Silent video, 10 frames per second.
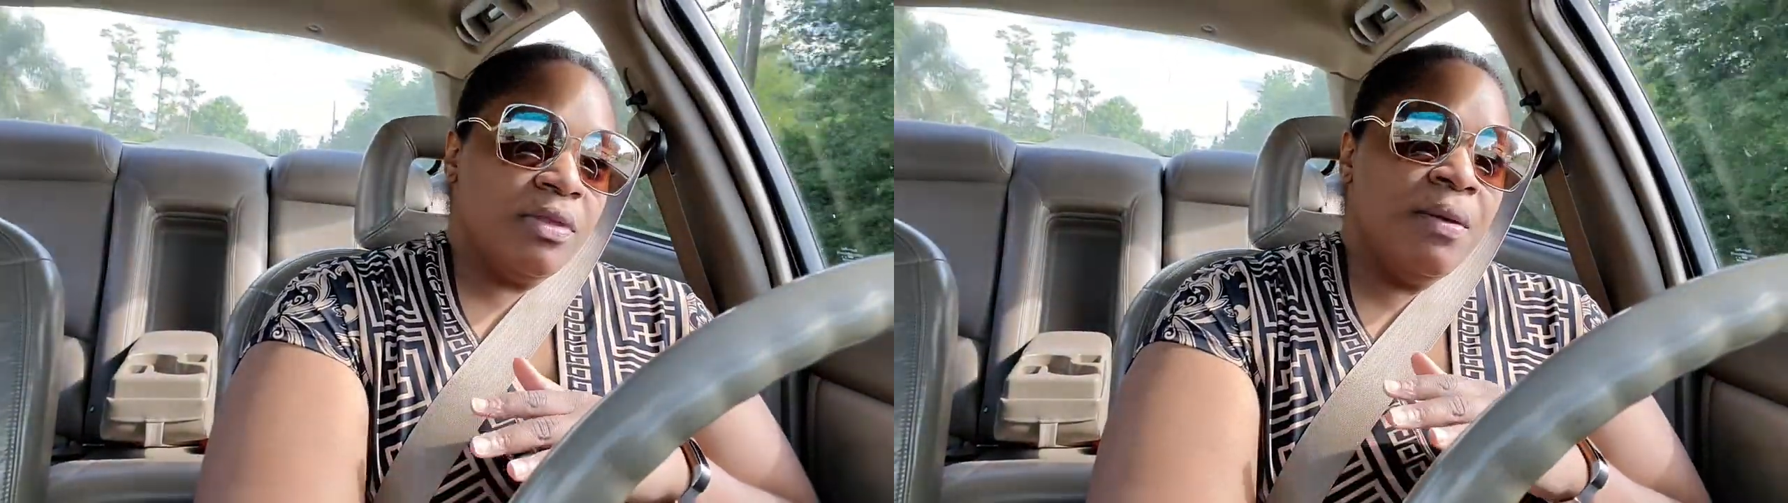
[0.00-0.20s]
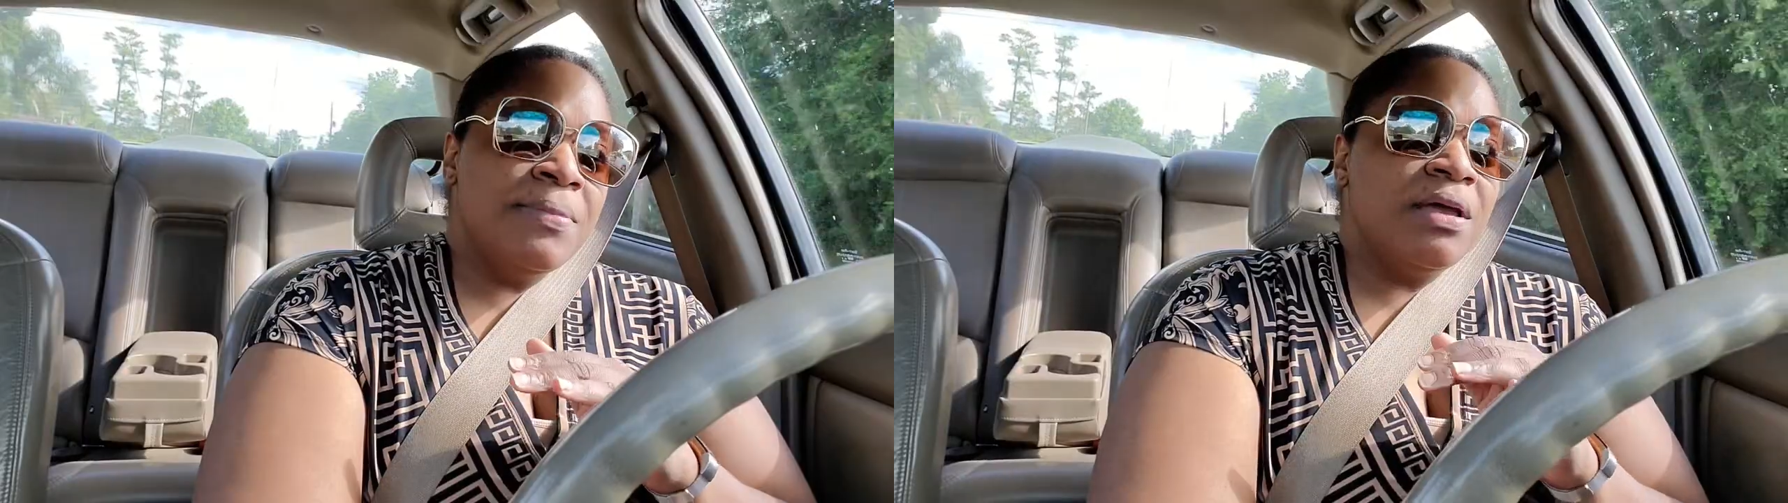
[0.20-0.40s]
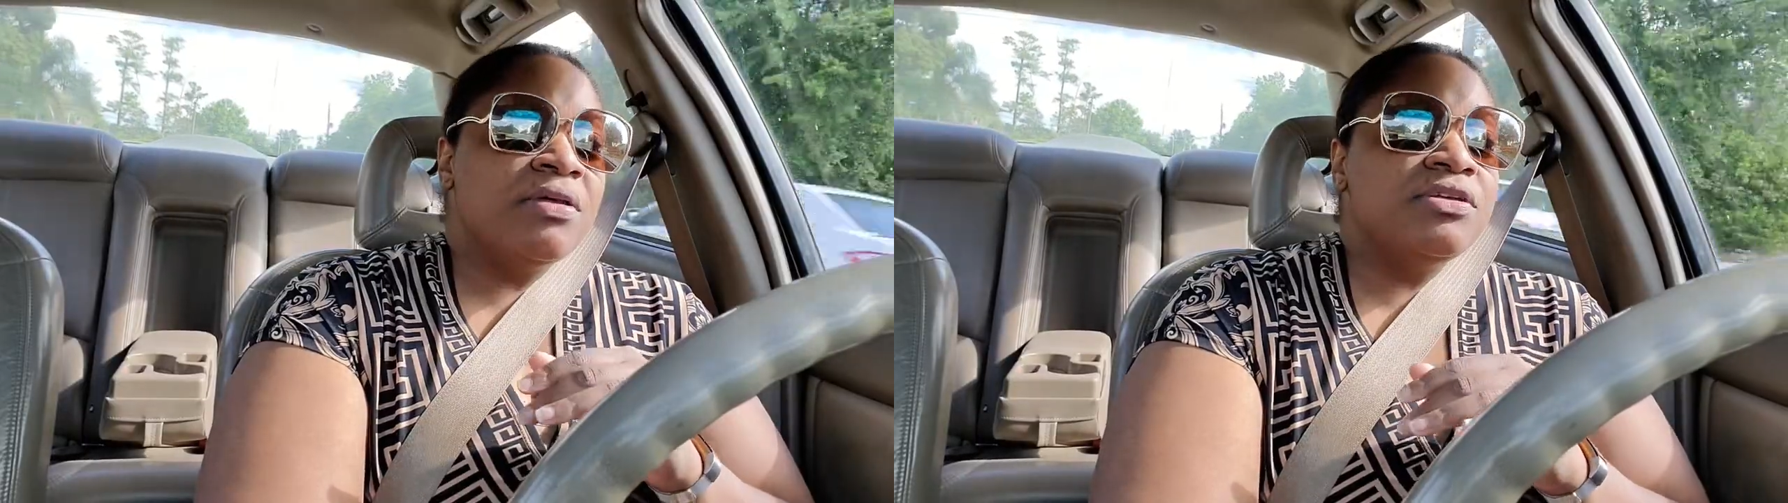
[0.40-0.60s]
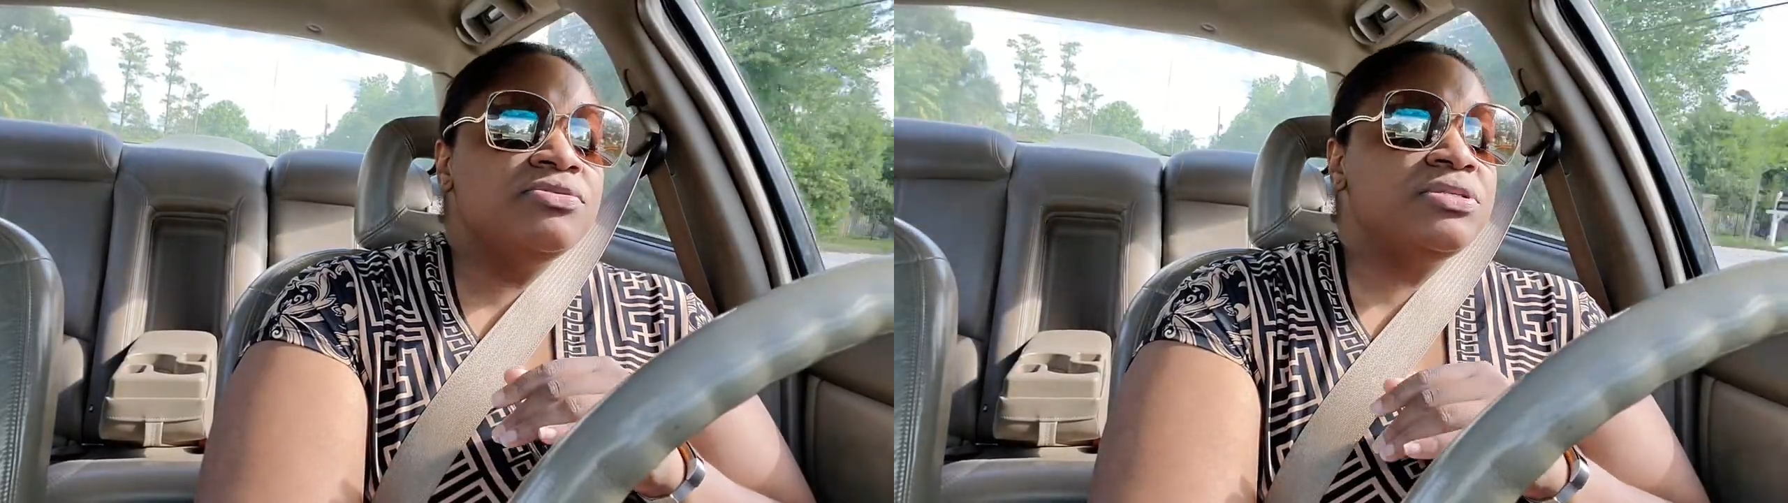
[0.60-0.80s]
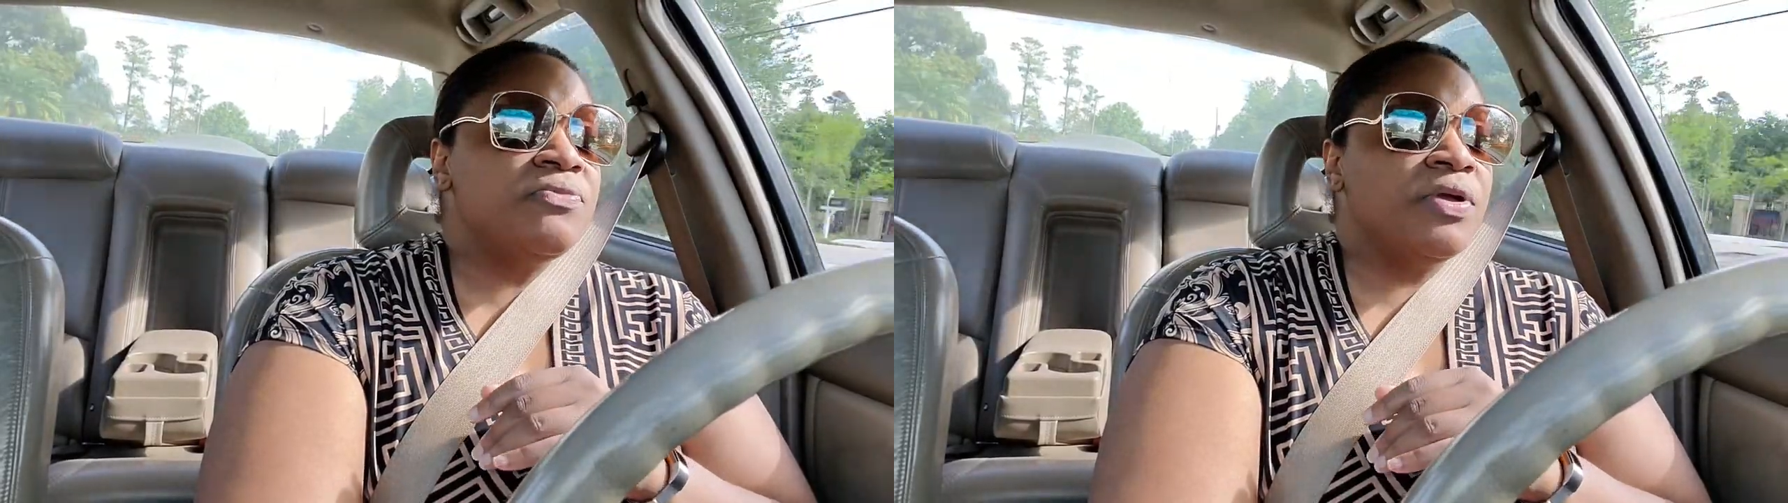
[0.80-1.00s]
but I'll give you
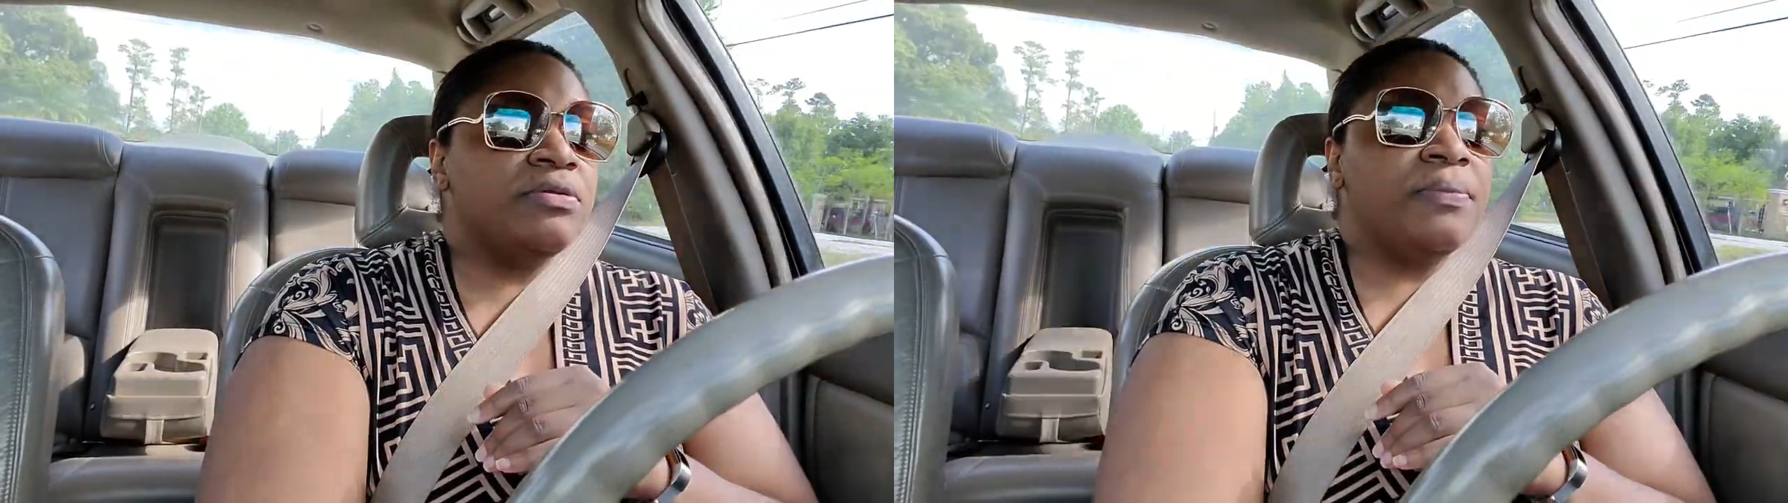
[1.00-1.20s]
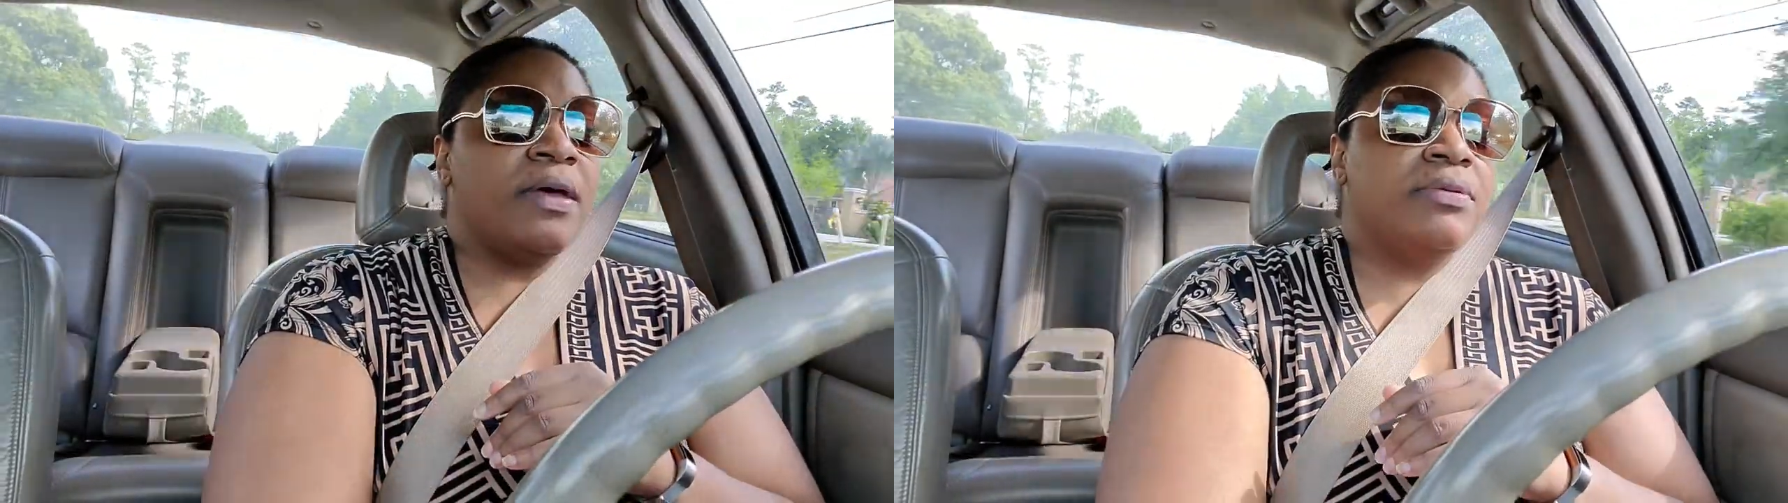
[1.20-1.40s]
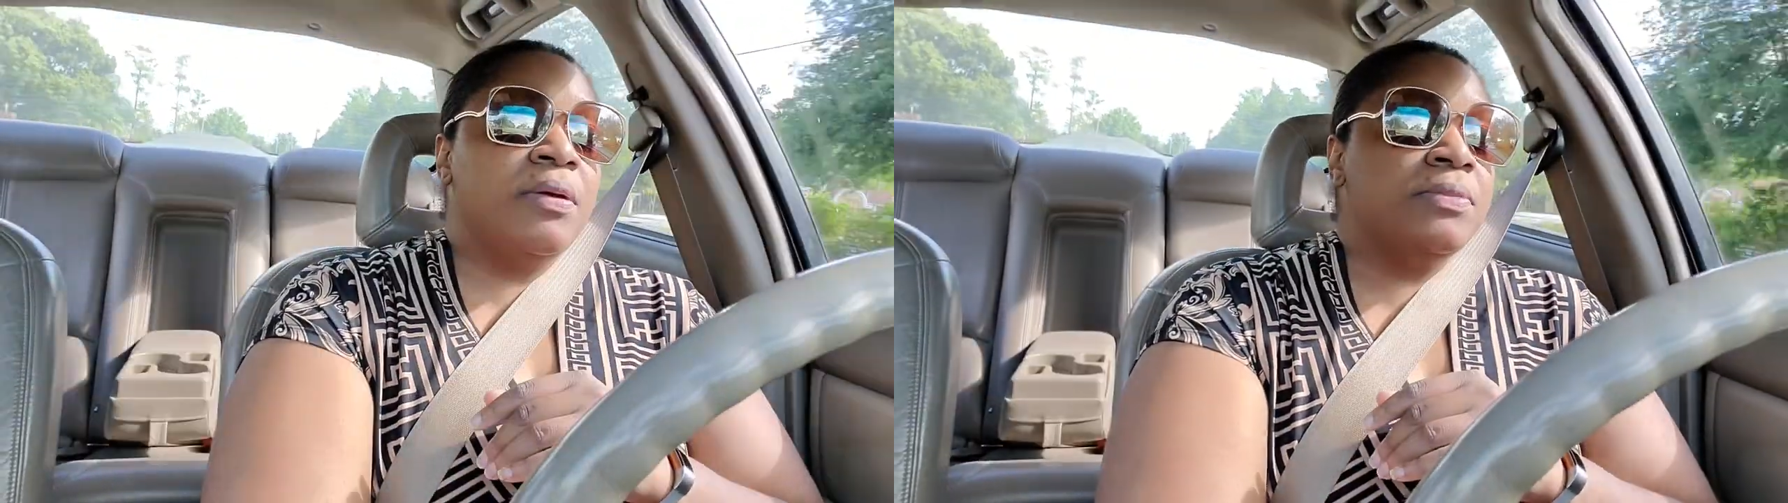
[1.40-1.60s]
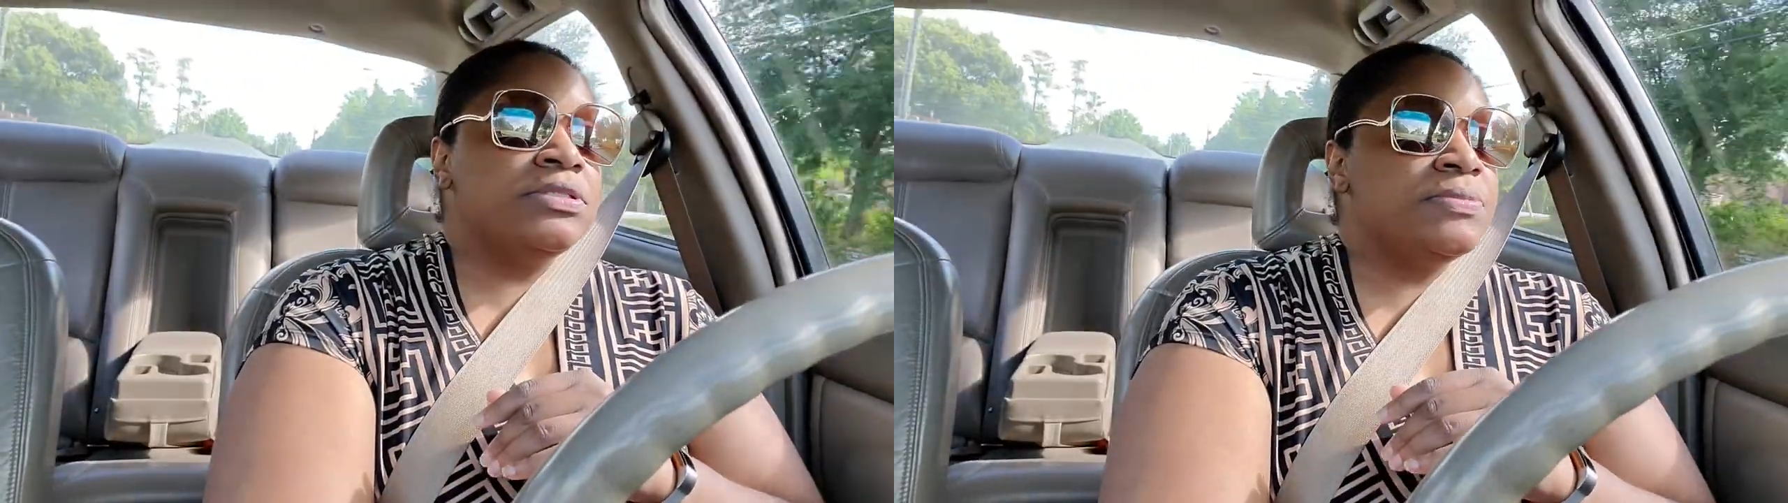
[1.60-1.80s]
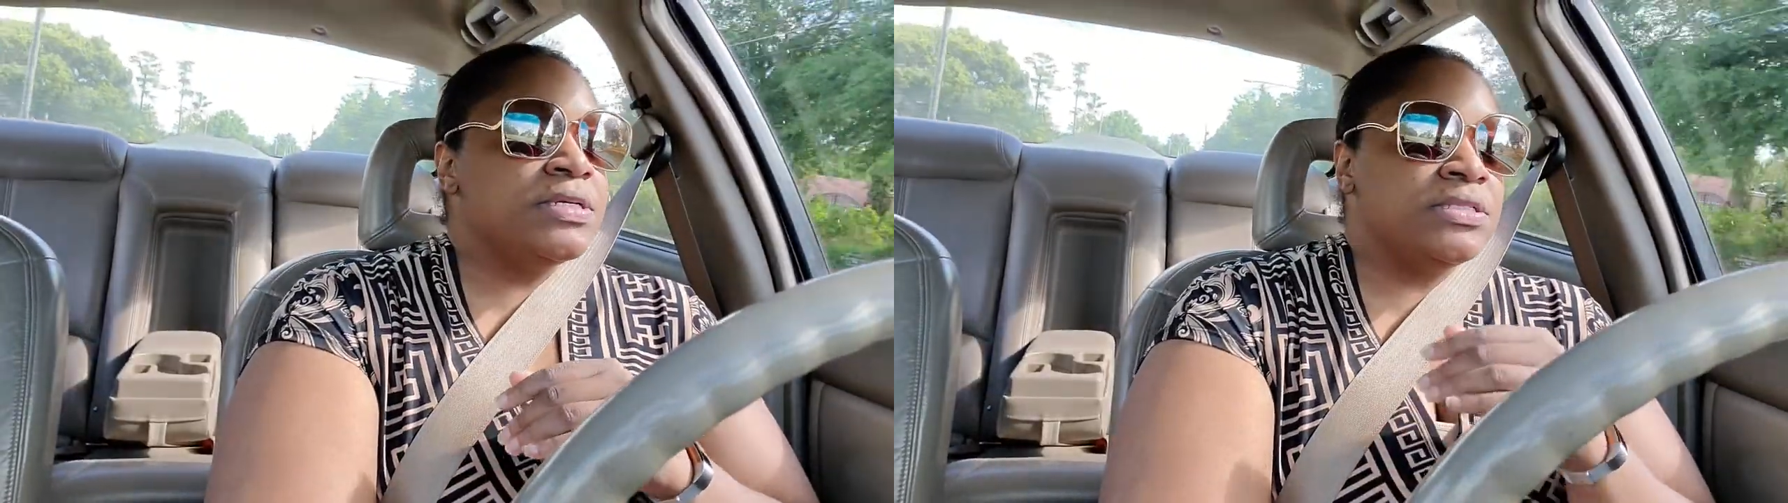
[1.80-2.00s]
some roundabout numbers
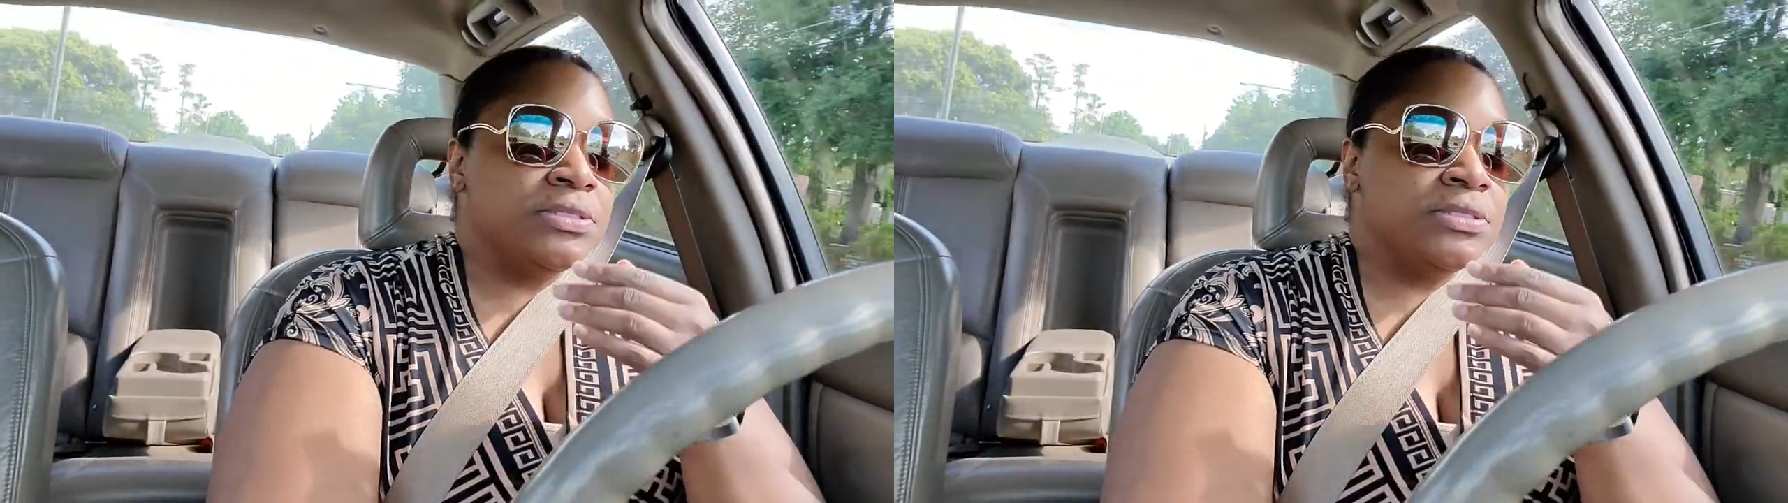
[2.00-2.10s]
because a